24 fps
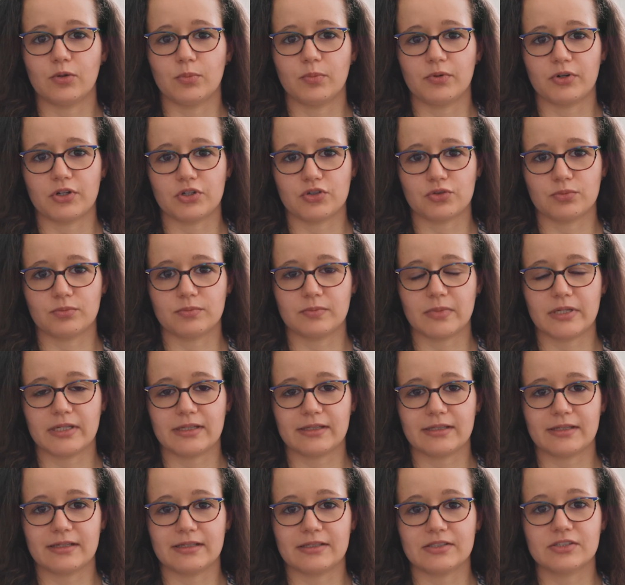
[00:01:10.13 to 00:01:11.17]
operation
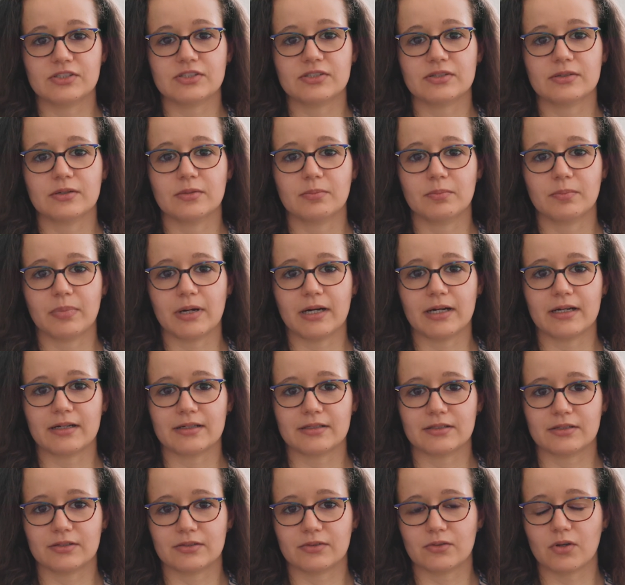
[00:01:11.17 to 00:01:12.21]
maintenance
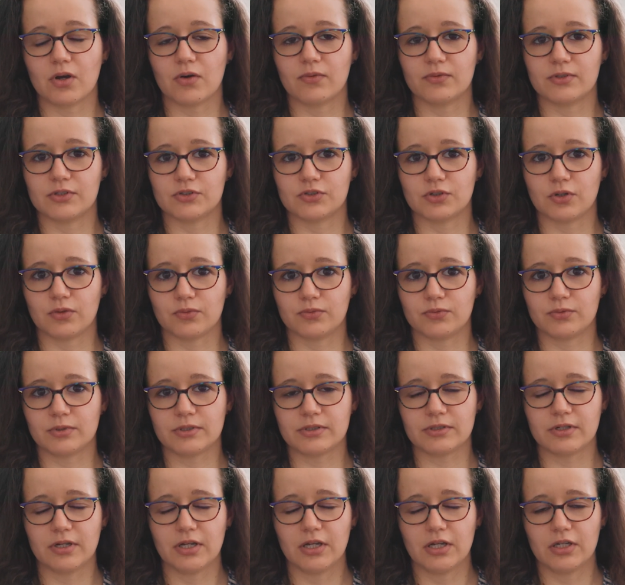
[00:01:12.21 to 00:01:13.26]
part of the software,